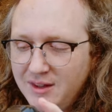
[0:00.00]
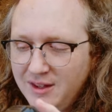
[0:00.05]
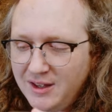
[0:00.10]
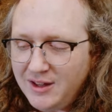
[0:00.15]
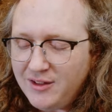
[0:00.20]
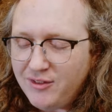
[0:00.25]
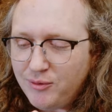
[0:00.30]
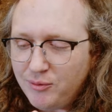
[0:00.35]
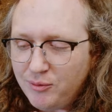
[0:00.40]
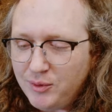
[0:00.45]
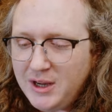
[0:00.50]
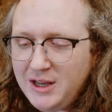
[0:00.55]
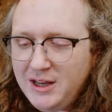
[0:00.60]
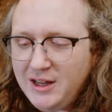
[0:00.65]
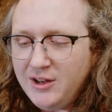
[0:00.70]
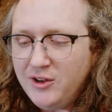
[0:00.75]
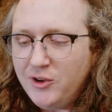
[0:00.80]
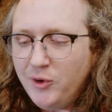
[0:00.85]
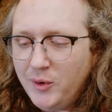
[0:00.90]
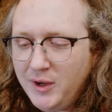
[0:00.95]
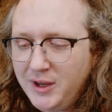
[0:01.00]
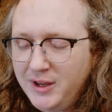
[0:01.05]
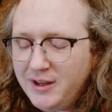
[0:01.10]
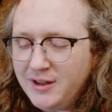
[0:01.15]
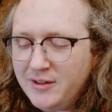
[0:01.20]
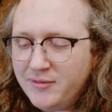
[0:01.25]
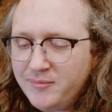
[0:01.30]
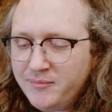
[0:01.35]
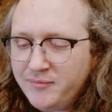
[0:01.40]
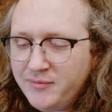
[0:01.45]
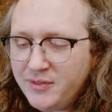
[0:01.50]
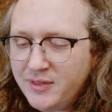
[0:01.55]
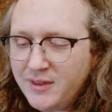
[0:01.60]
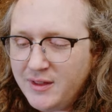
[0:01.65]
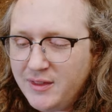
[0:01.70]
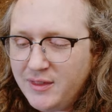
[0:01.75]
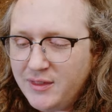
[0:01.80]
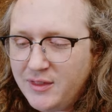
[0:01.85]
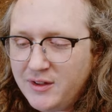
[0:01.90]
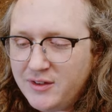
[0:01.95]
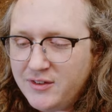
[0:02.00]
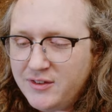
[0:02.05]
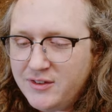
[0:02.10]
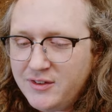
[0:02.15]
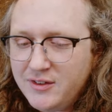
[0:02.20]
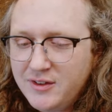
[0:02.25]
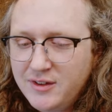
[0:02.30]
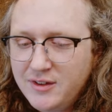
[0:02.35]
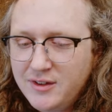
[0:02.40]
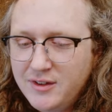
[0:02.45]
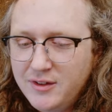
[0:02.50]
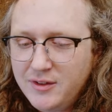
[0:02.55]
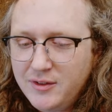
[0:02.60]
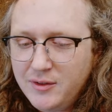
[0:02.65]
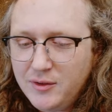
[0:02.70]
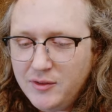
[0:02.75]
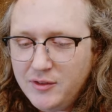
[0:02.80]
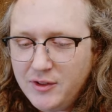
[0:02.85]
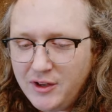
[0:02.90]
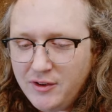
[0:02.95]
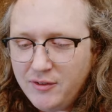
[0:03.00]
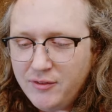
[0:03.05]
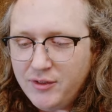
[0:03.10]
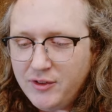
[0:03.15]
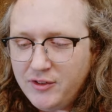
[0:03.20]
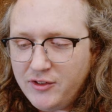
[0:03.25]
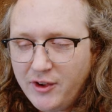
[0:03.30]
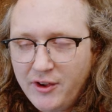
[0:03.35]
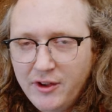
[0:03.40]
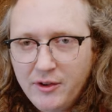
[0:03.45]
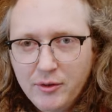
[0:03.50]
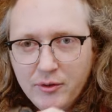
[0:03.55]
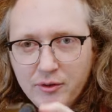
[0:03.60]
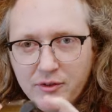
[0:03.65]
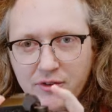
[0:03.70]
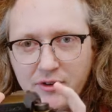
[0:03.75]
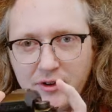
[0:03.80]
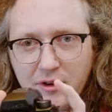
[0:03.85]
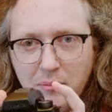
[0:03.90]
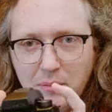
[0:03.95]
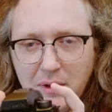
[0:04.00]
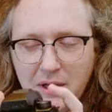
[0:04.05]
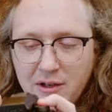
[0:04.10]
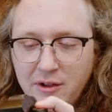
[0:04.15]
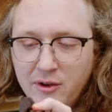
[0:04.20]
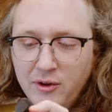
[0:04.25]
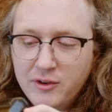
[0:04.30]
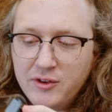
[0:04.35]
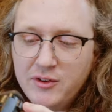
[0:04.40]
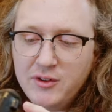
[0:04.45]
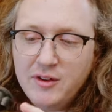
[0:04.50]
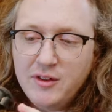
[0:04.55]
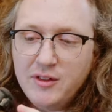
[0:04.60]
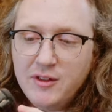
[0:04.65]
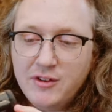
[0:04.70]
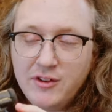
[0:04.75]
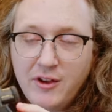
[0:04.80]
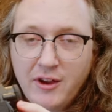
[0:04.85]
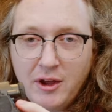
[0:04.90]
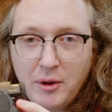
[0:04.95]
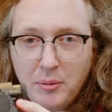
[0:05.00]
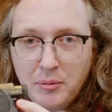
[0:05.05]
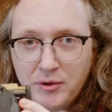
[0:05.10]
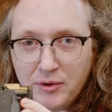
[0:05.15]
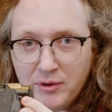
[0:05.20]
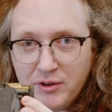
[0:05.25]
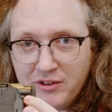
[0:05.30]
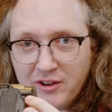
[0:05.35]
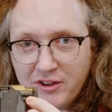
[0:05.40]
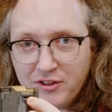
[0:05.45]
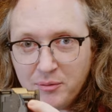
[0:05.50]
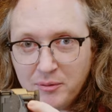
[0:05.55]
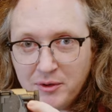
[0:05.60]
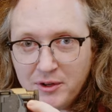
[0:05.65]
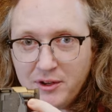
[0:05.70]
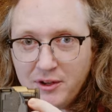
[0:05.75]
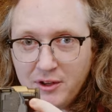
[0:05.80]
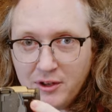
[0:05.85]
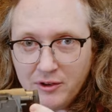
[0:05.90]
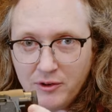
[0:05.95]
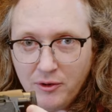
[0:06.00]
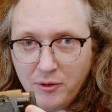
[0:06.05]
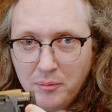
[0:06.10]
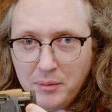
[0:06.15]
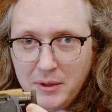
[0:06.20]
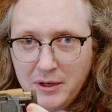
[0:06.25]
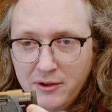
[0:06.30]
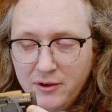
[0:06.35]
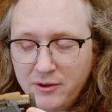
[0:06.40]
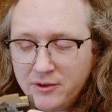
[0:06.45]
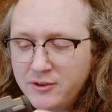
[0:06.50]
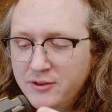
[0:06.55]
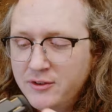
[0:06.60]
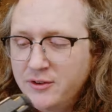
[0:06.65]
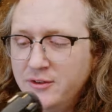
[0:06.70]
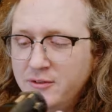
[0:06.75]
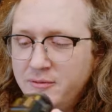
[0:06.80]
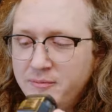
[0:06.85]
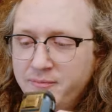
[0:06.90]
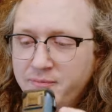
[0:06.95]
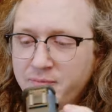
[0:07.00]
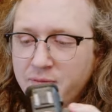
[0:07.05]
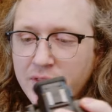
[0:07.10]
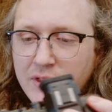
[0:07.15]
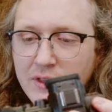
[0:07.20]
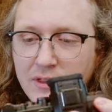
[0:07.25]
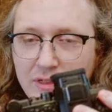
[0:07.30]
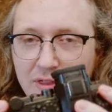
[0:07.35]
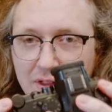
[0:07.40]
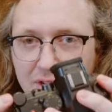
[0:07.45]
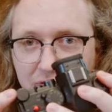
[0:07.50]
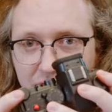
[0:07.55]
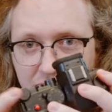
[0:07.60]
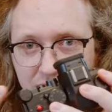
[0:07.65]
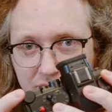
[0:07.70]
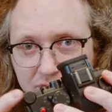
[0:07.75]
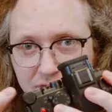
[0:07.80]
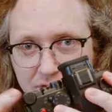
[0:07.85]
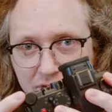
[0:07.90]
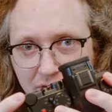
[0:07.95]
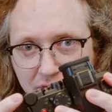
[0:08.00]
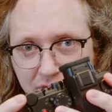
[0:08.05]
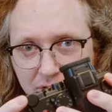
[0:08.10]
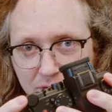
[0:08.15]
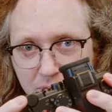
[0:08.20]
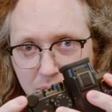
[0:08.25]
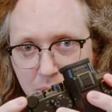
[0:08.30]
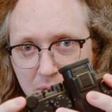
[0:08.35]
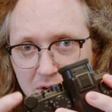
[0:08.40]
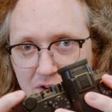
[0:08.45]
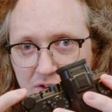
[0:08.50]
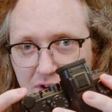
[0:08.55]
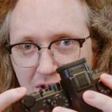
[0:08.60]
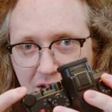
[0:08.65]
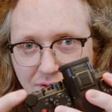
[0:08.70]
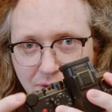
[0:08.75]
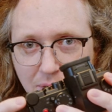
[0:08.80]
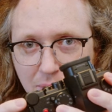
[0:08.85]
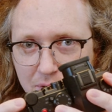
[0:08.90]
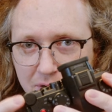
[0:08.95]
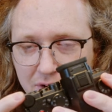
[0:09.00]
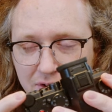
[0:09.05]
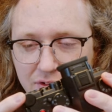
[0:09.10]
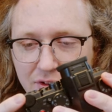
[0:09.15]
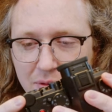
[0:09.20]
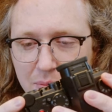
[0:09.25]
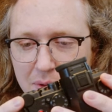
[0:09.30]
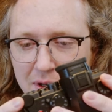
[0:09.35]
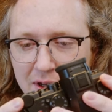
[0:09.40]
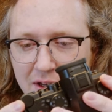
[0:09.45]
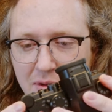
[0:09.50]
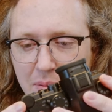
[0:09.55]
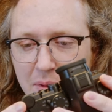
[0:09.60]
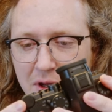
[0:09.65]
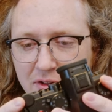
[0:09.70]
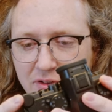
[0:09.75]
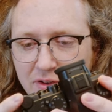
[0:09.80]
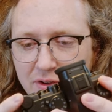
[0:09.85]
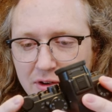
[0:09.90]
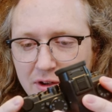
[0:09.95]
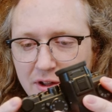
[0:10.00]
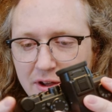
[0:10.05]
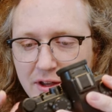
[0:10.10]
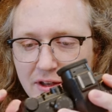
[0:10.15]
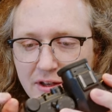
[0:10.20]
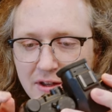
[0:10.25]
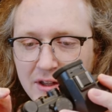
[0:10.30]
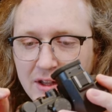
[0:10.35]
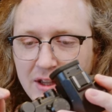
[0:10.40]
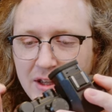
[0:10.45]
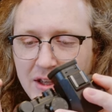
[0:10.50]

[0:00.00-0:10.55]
It's really annoying that none of the dials can be locked. The diopter adjustment cannot be locked. This dial, which everyone has complained about online,